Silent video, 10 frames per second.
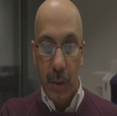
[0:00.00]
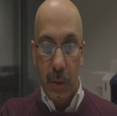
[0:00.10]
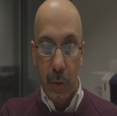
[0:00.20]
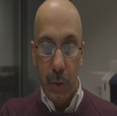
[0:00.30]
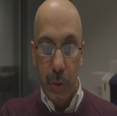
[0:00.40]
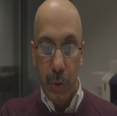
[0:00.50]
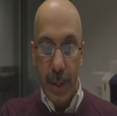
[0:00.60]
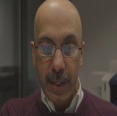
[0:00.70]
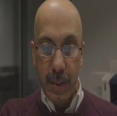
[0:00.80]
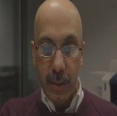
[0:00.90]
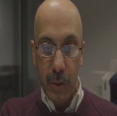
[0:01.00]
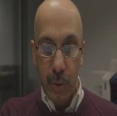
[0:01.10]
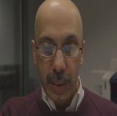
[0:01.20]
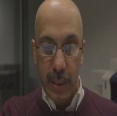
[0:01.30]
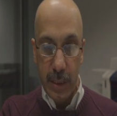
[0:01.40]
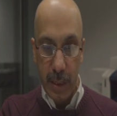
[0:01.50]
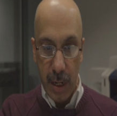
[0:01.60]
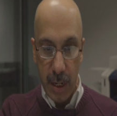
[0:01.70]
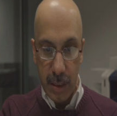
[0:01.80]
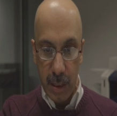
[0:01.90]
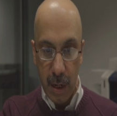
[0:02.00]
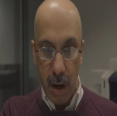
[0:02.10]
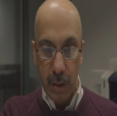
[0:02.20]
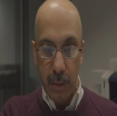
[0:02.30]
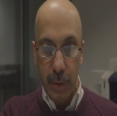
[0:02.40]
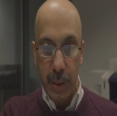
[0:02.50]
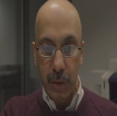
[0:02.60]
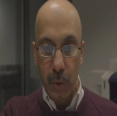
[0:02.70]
So USCIS account number is